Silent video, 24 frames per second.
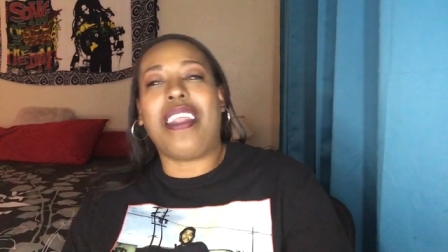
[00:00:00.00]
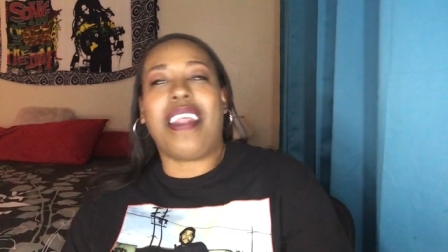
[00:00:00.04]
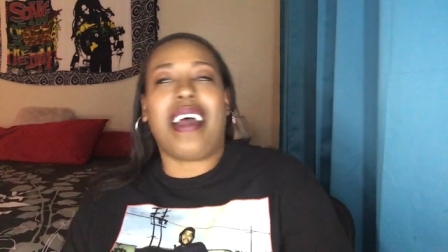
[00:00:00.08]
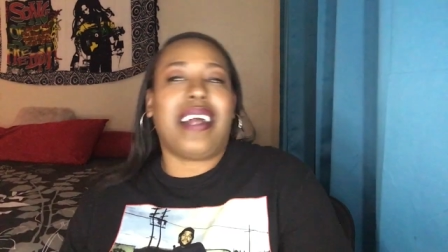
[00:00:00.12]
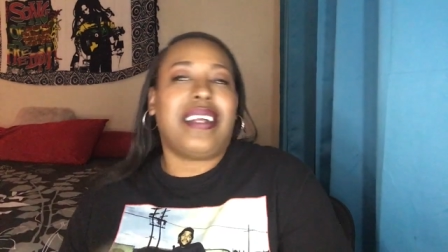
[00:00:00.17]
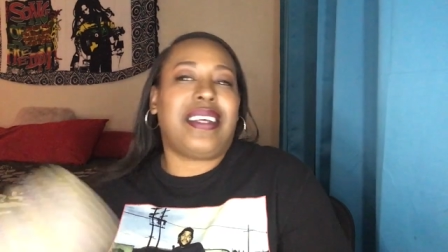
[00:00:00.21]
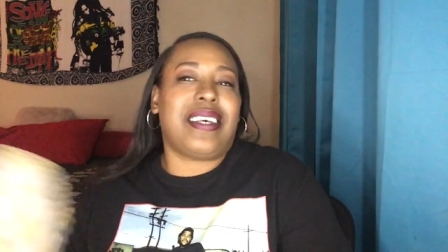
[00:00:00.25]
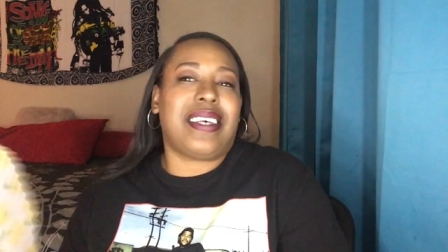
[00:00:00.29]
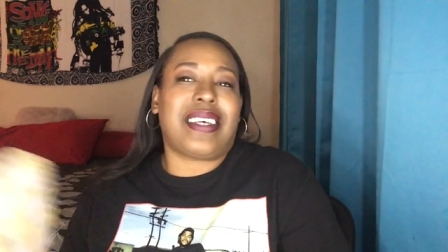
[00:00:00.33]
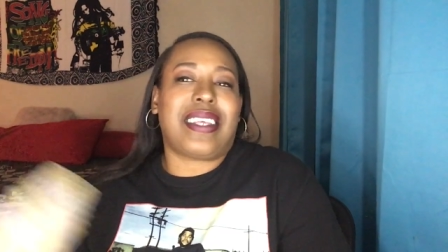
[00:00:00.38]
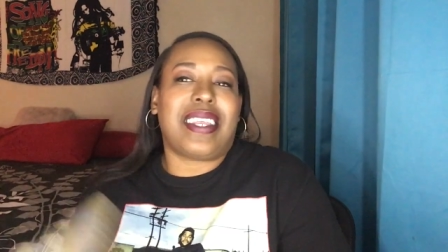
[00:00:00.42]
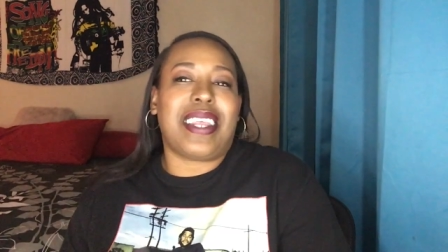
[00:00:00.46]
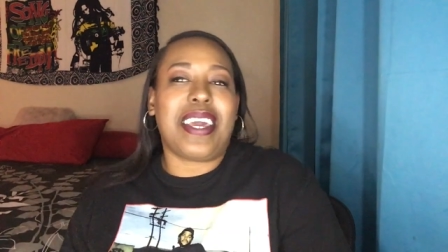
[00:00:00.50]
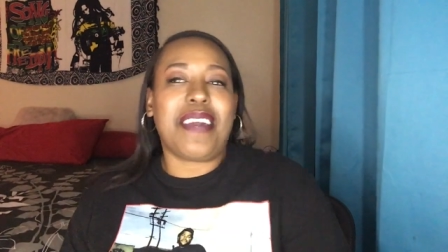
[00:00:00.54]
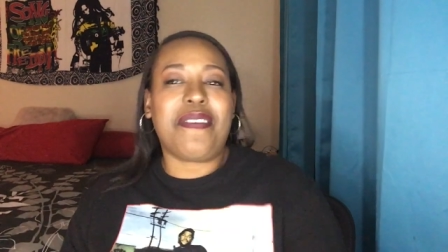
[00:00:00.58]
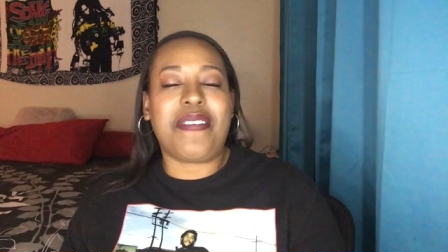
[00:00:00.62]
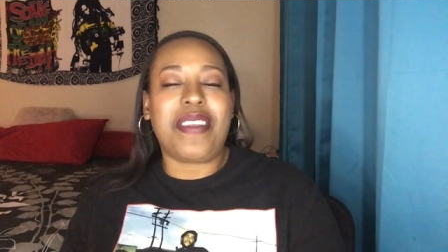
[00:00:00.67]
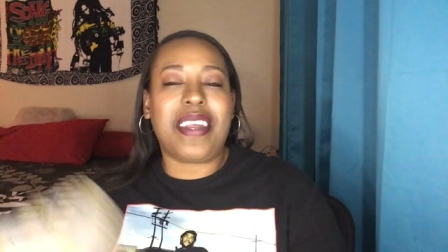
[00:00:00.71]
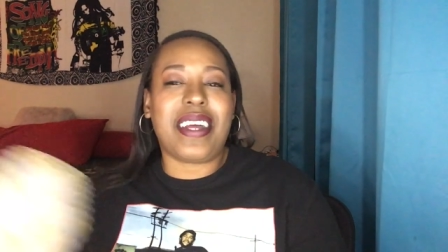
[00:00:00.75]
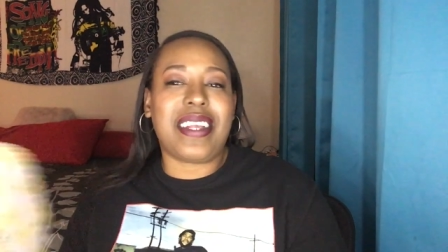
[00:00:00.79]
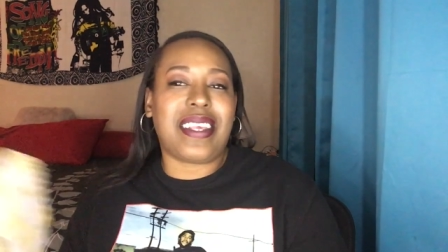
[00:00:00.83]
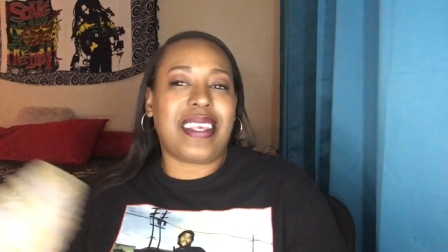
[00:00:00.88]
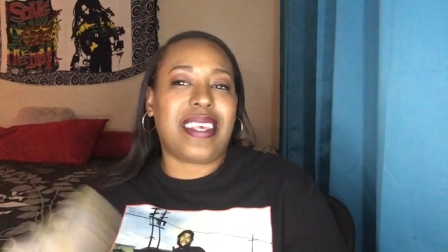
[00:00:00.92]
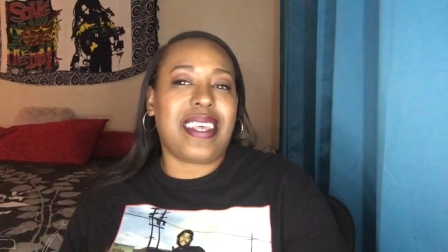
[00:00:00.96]
not just
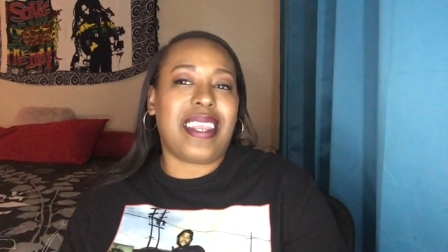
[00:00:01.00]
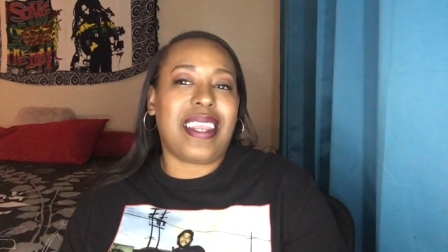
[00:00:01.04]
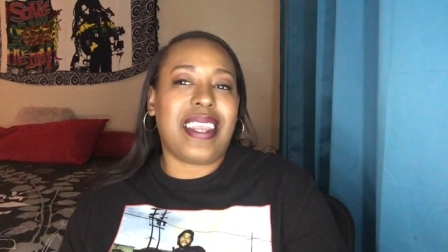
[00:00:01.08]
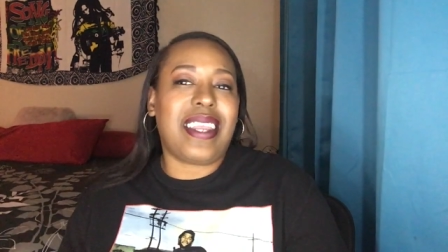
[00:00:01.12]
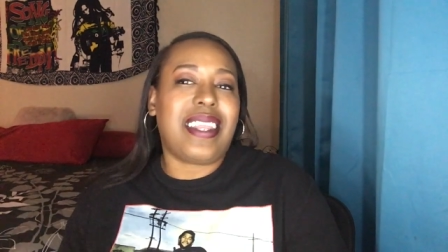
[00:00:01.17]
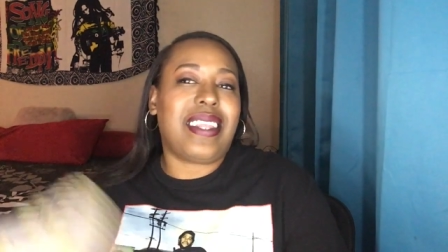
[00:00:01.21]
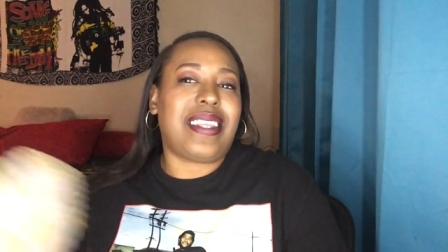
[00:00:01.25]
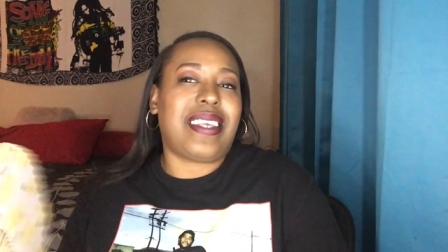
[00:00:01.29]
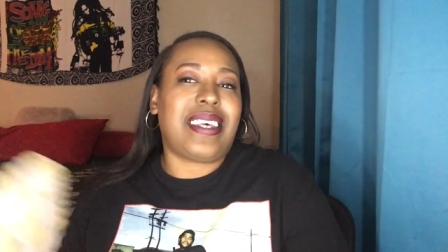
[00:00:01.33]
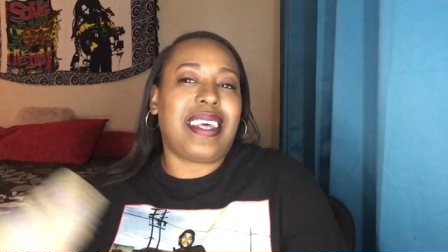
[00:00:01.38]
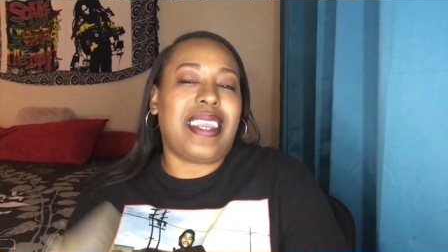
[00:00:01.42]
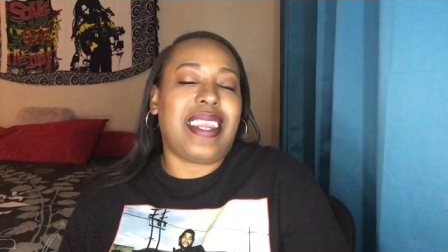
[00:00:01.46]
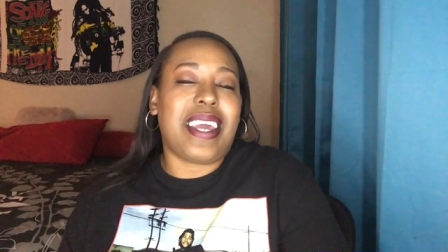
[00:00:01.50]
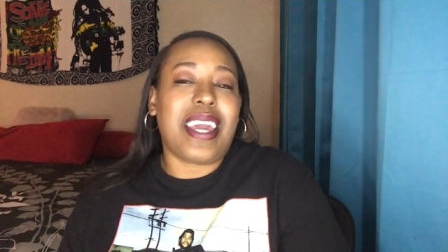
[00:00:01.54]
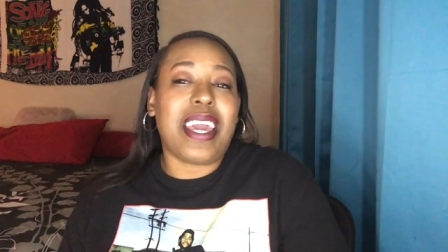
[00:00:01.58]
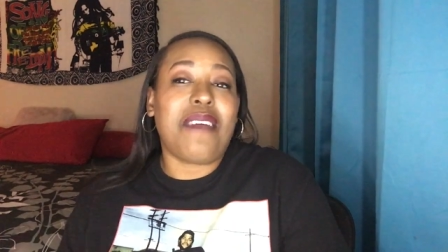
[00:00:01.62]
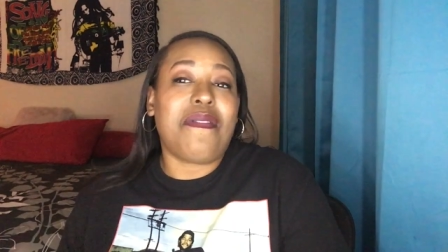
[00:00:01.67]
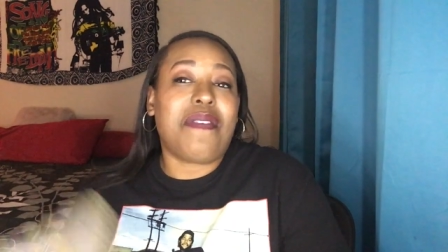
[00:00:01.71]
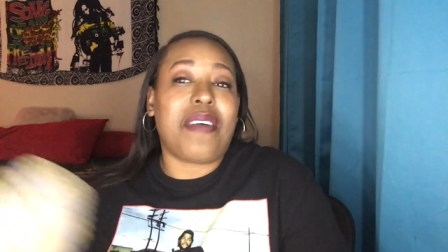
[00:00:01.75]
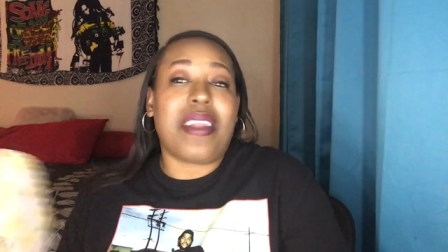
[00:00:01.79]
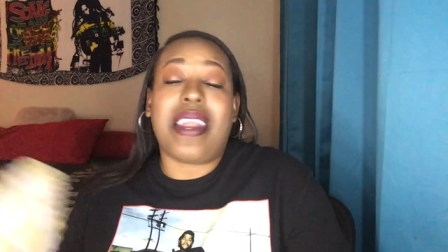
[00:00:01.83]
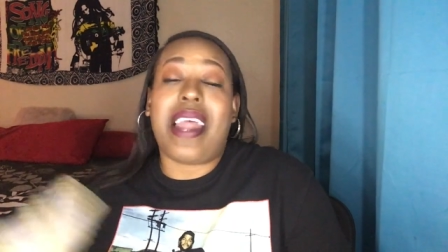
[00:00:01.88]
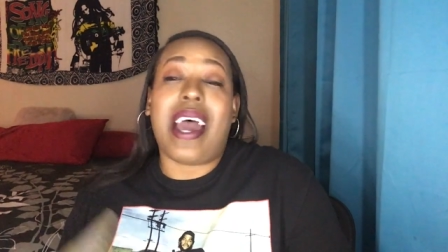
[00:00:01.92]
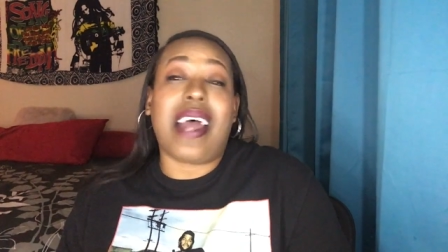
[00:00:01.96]
leaving it to, to leave
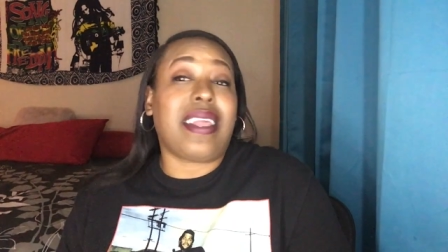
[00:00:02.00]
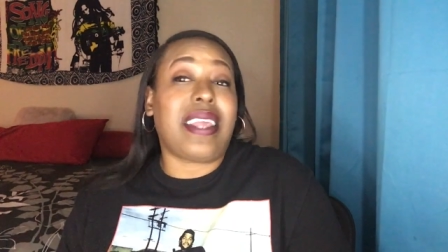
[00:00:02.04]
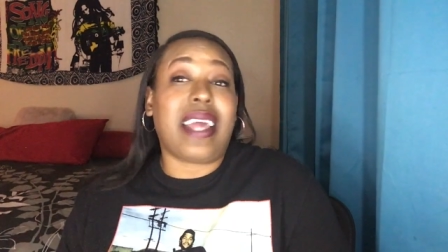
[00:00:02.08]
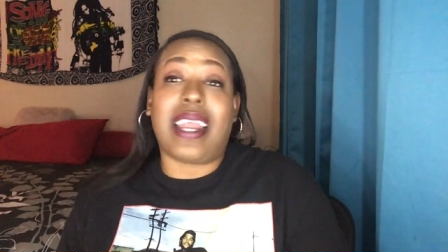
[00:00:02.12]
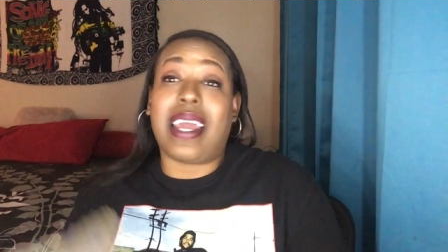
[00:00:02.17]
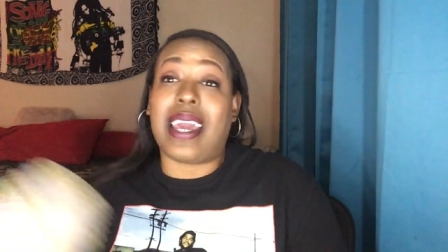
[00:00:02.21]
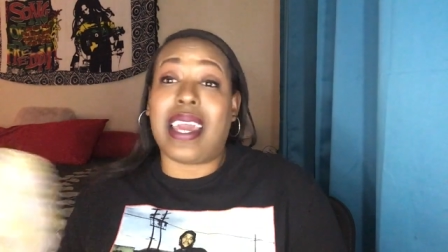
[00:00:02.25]
it. Not that